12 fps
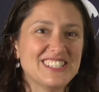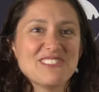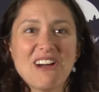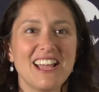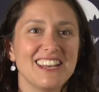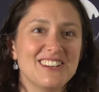So
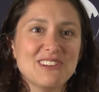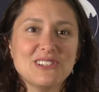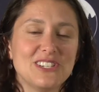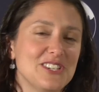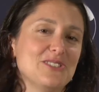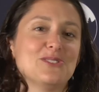I didn't know what
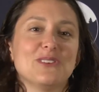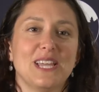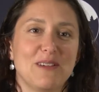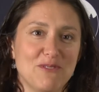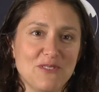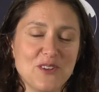to do, so I
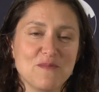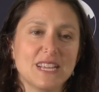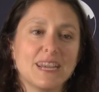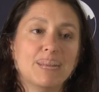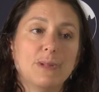kept filming.